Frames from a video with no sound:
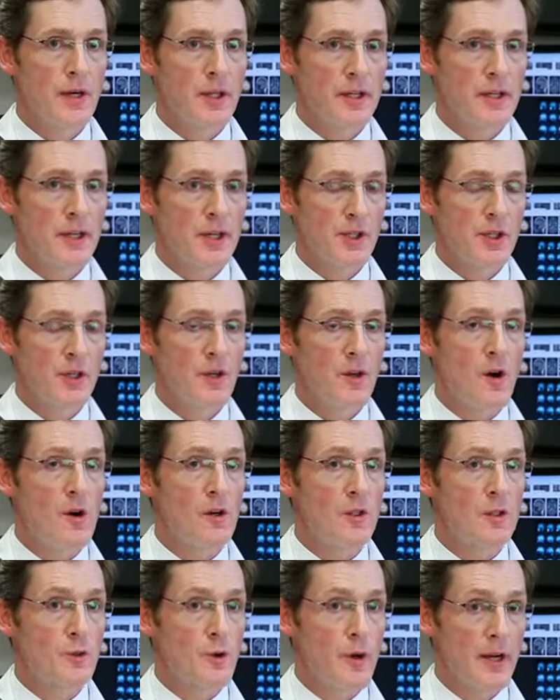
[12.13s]
condition
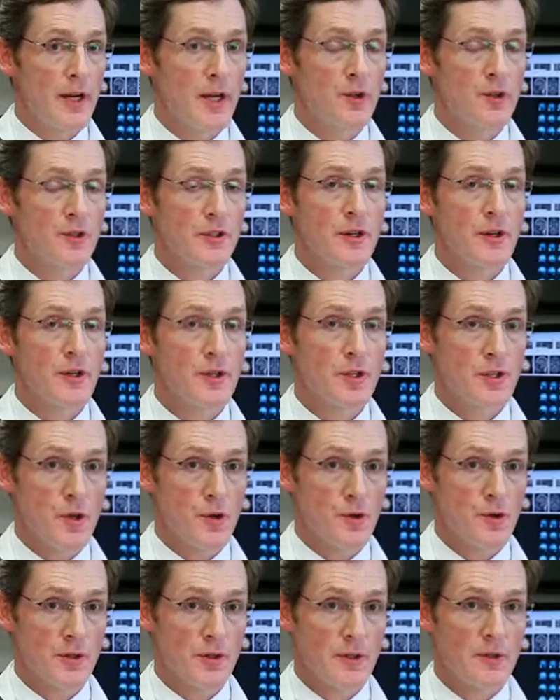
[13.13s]
called
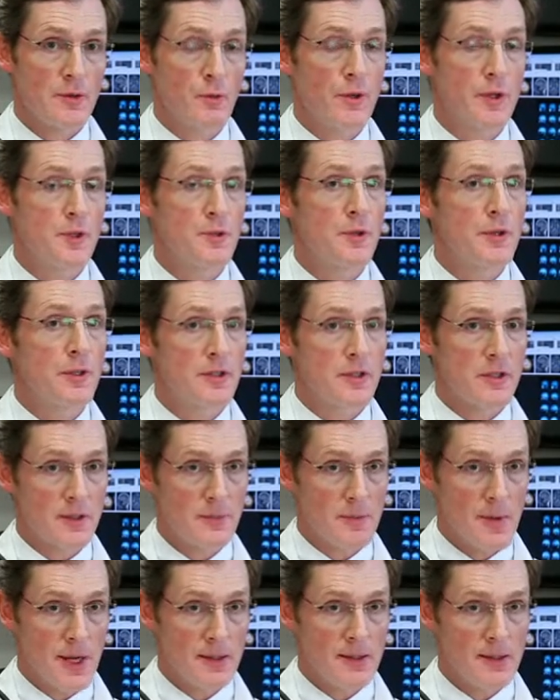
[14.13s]
craniosynostosis, which we
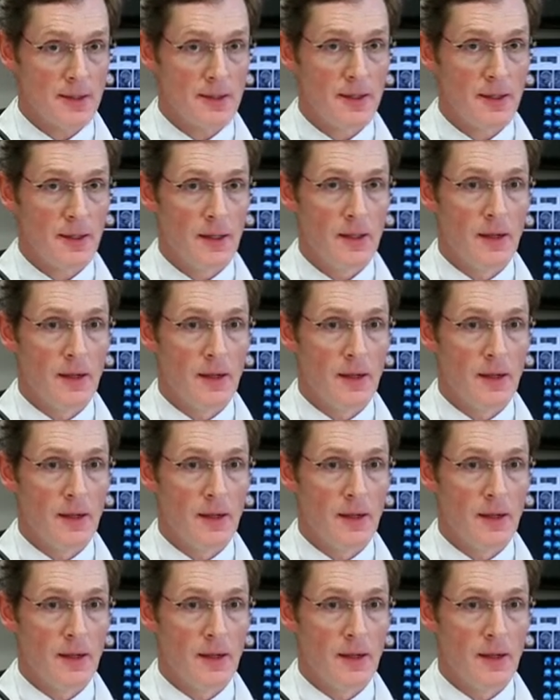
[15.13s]
suspected.